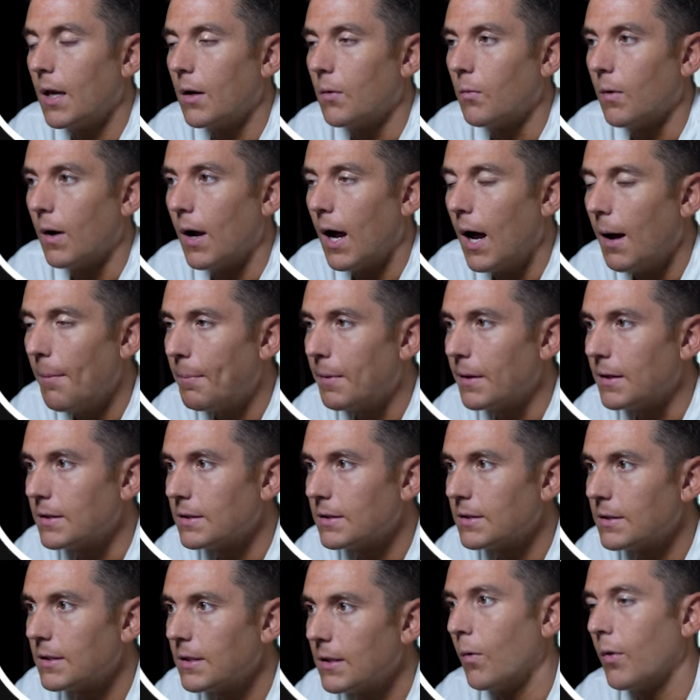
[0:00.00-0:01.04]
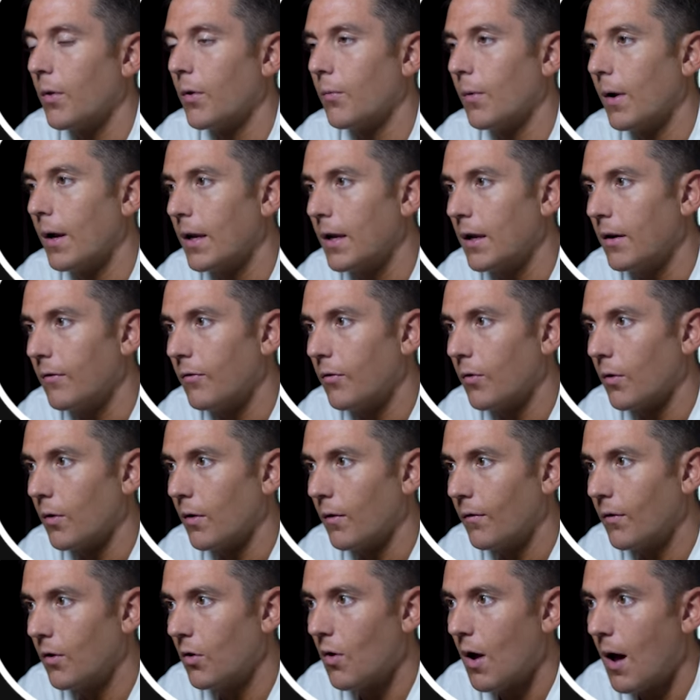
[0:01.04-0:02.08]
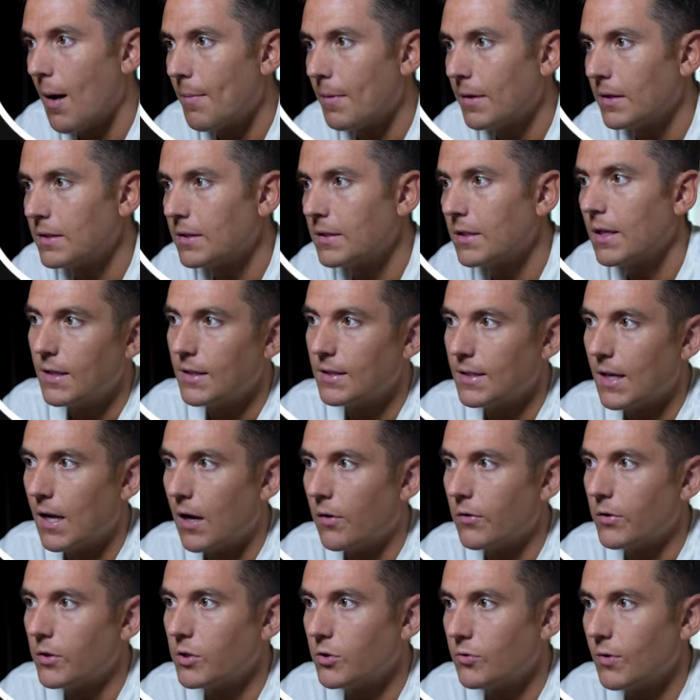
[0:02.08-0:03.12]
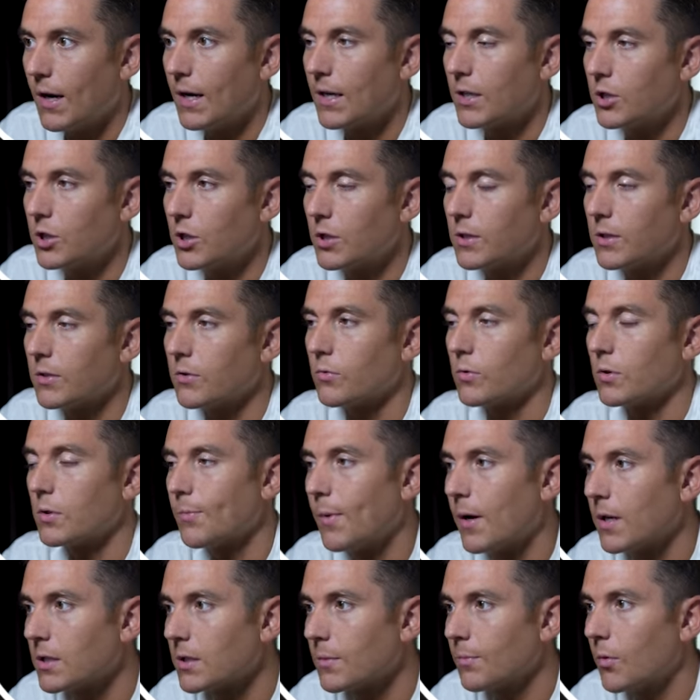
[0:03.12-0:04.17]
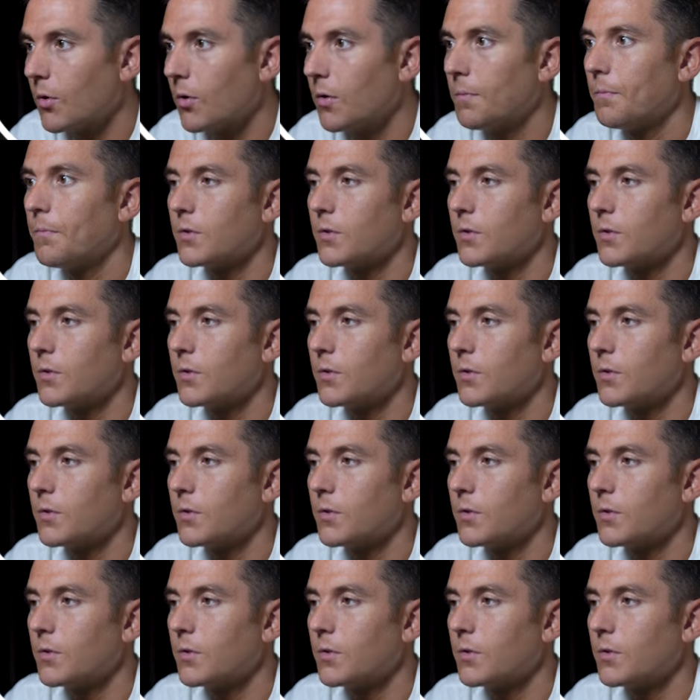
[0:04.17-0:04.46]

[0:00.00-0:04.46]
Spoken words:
And what happens when the ready for review happens is now the strategist is responsible.